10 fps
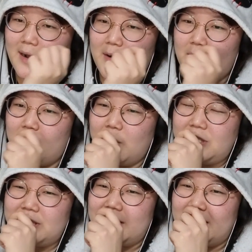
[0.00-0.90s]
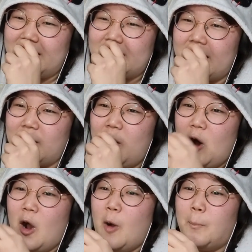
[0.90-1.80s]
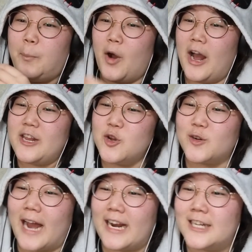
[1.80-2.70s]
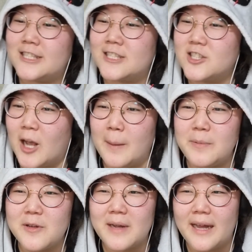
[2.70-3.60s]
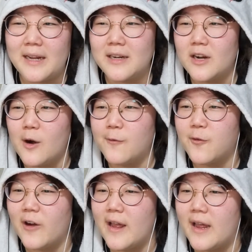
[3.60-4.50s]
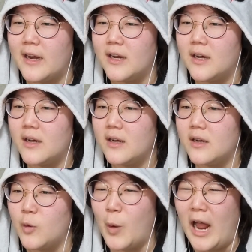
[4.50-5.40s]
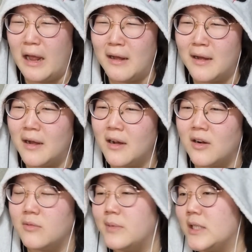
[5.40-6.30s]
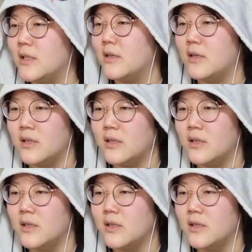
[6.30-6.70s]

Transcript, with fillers: Oh, she gonna take. Boy, you gotta stop! You got a girlfriend! What? Oh my God.